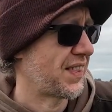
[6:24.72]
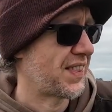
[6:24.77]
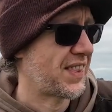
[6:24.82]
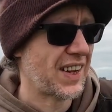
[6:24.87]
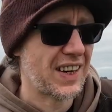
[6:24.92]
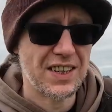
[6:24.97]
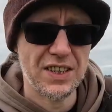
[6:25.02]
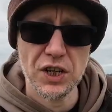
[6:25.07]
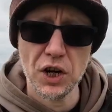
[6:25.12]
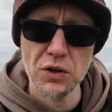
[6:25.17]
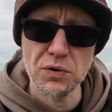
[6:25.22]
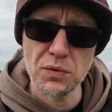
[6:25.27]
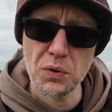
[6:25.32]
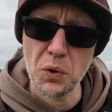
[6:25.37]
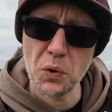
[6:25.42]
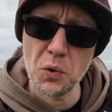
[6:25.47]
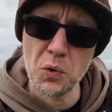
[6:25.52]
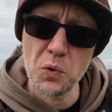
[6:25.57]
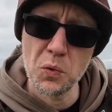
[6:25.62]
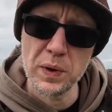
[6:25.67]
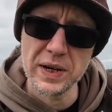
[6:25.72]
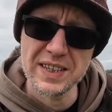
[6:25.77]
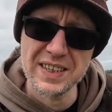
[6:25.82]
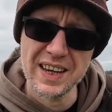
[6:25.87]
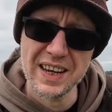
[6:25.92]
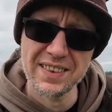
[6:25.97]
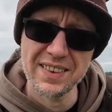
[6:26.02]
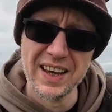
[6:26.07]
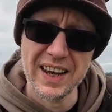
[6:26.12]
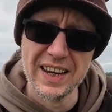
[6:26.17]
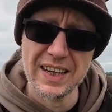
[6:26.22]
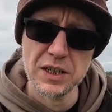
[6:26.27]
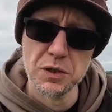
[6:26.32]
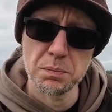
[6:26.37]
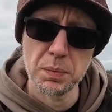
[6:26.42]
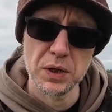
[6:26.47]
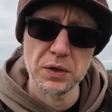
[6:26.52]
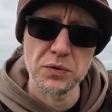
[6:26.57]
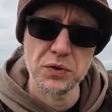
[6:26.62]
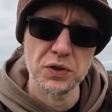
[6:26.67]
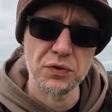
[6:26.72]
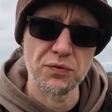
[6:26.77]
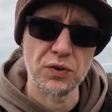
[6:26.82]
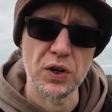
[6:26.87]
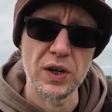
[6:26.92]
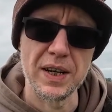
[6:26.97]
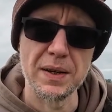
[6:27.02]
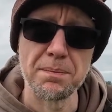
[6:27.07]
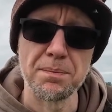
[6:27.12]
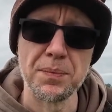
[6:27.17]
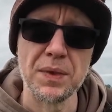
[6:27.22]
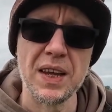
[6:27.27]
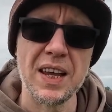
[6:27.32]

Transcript: they don't always get that exposure right,